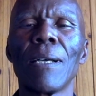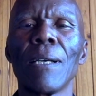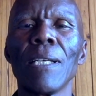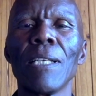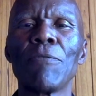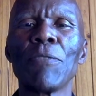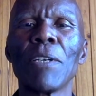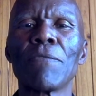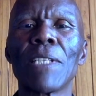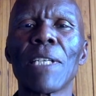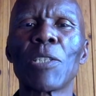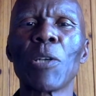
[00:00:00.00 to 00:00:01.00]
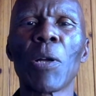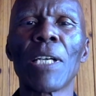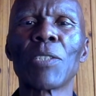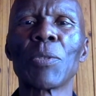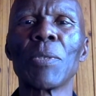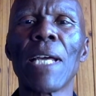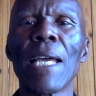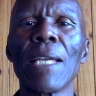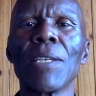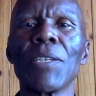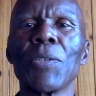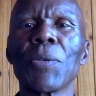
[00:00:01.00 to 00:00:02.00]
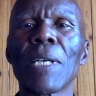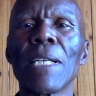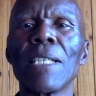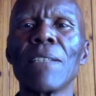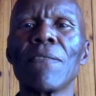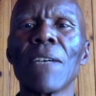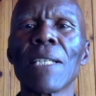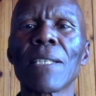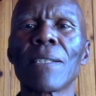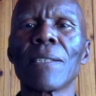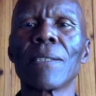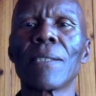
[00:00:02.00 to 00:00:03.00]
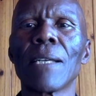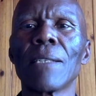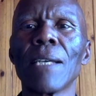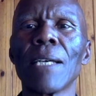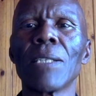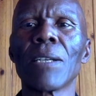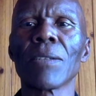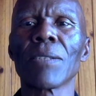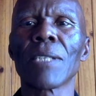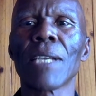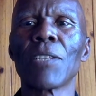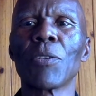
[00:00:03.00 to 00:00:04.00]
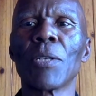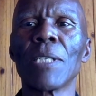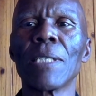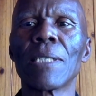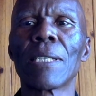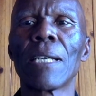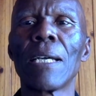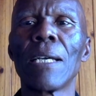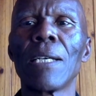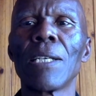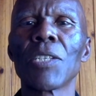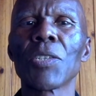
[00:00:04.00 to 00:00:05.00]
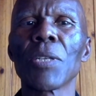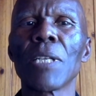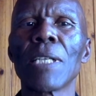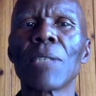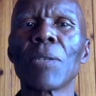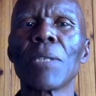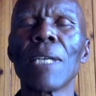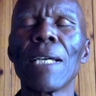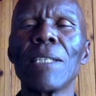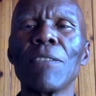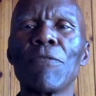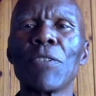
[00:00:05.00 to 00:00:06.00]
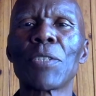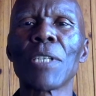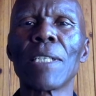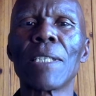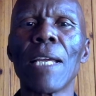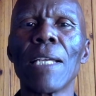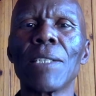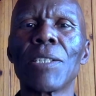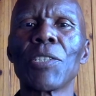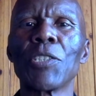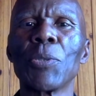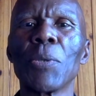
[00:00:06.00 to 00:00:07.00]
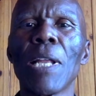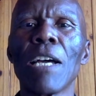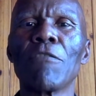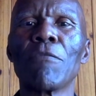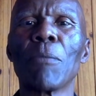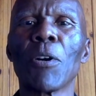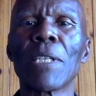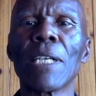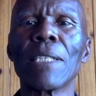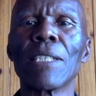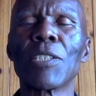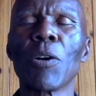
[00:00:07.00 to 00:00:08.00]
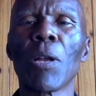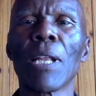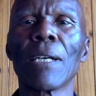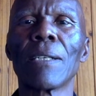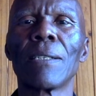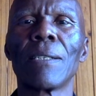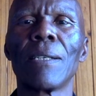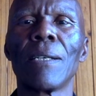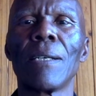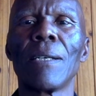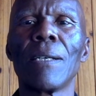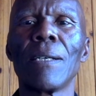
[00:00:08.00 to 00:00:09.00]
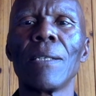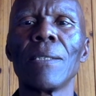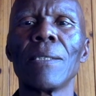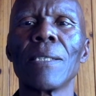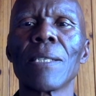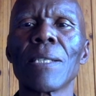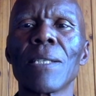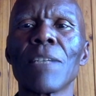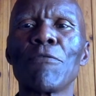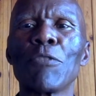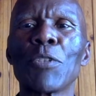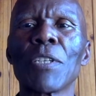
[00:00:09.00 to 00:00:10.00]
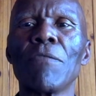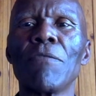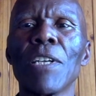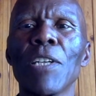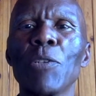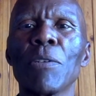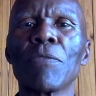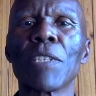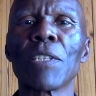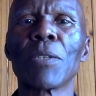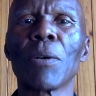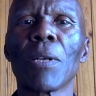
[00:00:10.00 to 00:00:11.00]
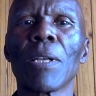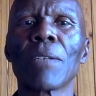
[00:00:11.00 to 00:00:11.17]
If you have the dollar today, you can invest it and earn a return on it, so that on any future date you will have more than a dollar. This is the future value of the dollar.